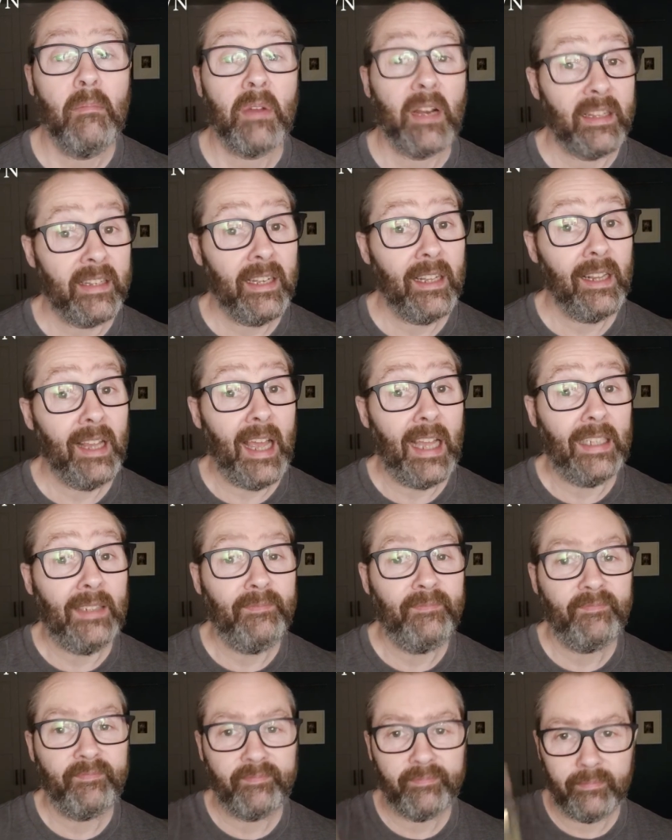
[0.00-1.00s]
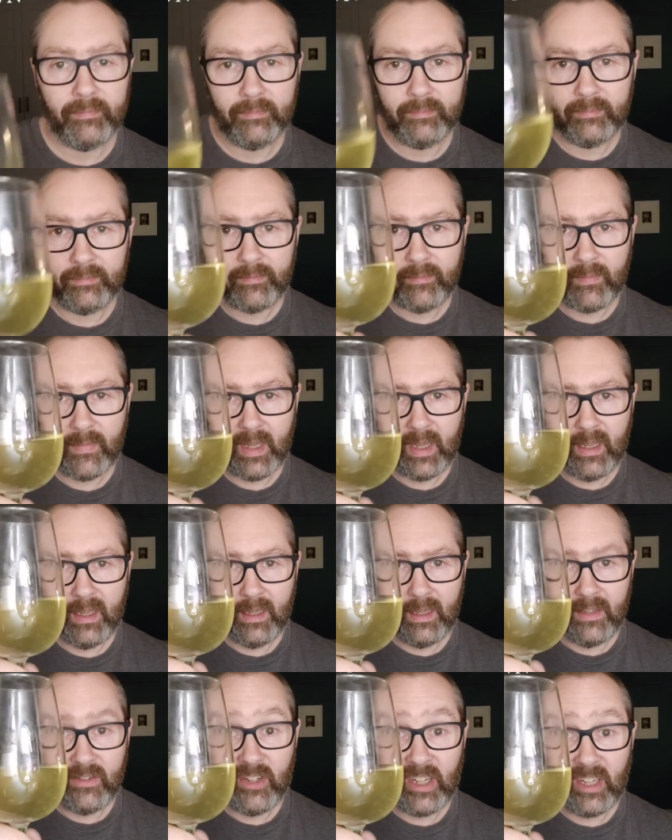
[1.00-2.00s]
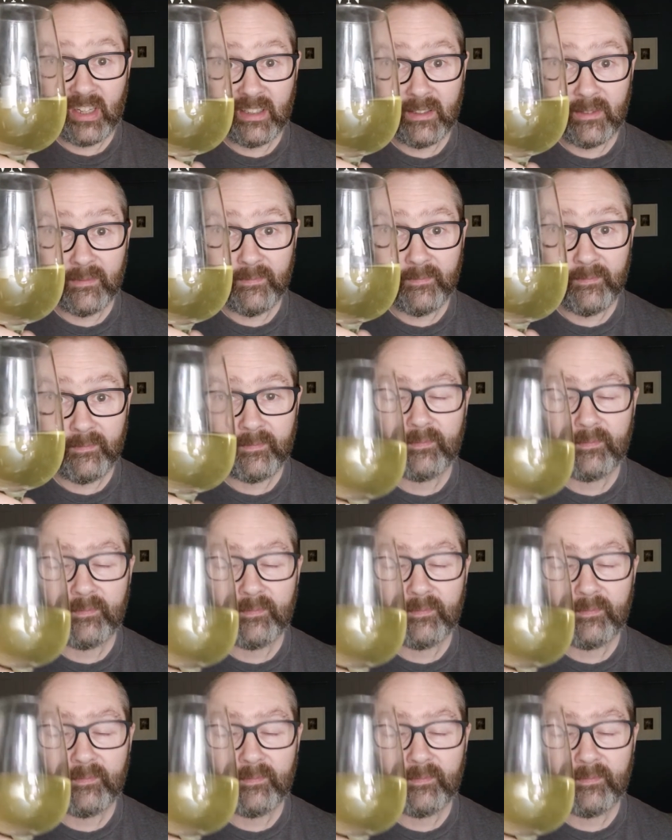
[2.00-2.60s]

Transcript: But until then, cheers.